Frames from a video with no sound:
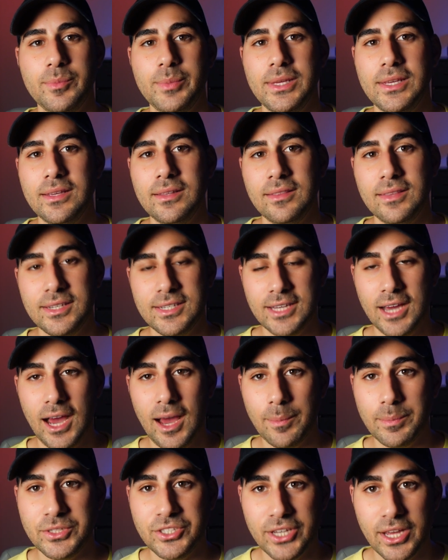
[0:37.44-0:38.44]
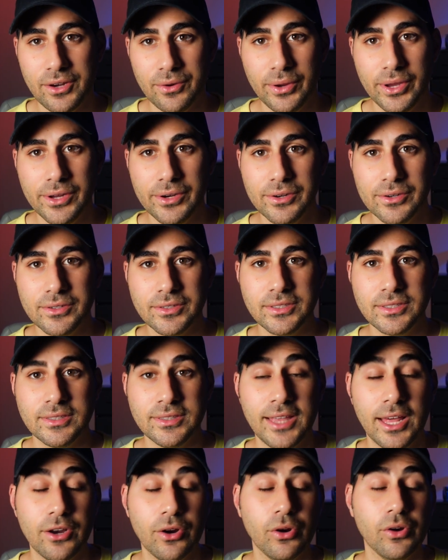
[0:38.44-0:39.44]
be the top generators
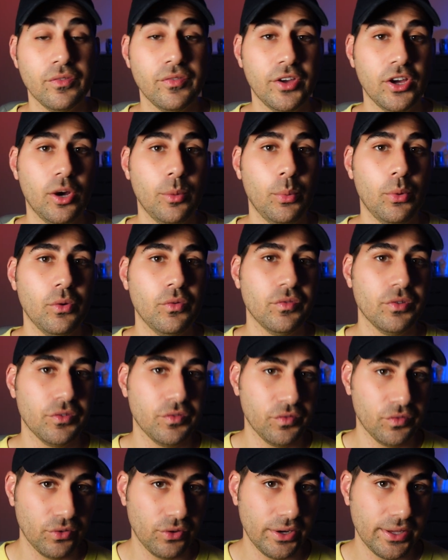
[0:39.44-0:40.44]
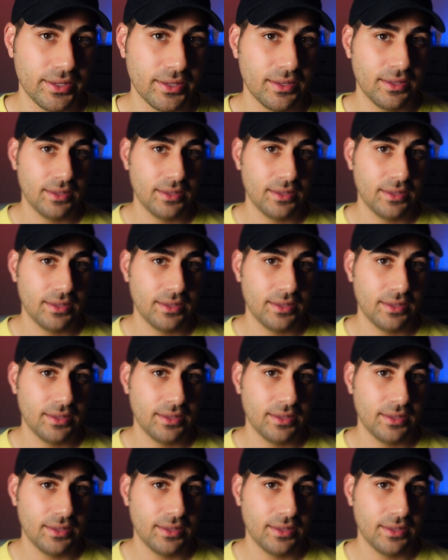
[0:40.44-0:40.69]
that are available for free.